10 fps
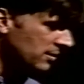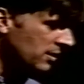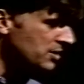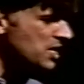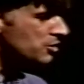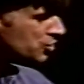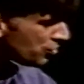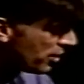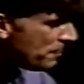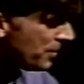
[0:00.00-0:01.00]
the
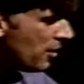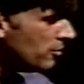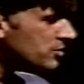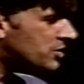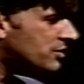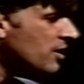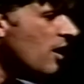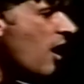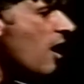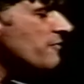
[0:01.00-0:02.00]
tributes
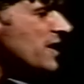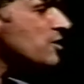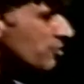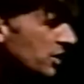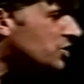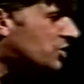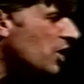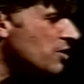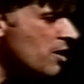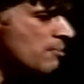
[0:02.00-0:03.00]
of a
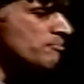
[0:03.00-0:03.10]
Christian